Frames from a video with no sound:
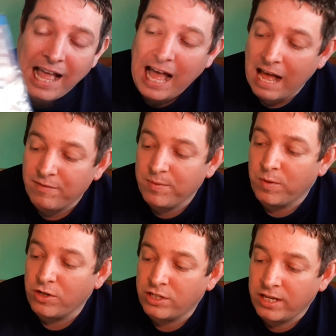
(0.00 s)
Haven't
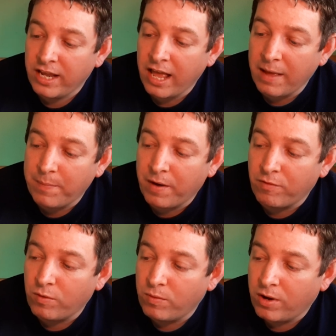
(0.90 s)
watched it yet, but I've
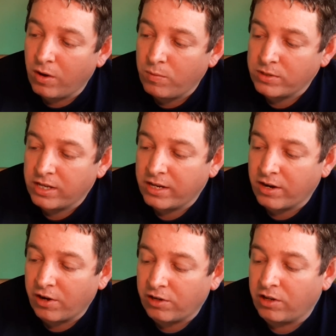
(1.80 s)
always liked
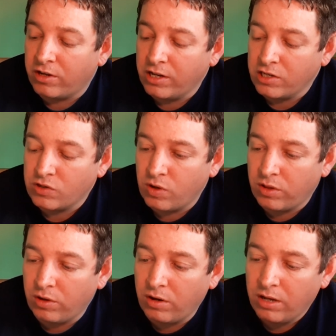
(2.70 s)
Kirk Douglas, so I
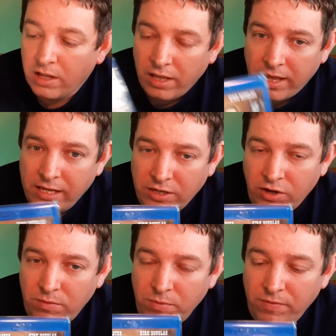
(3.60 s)
thought that's a
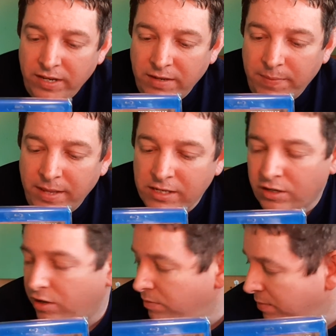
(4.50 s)
good movie to put. That's a
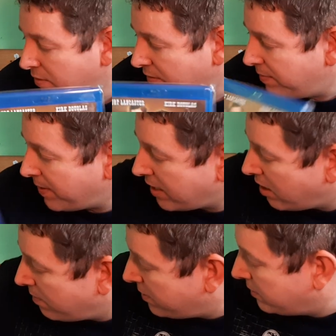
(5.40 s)
good movie to pick up.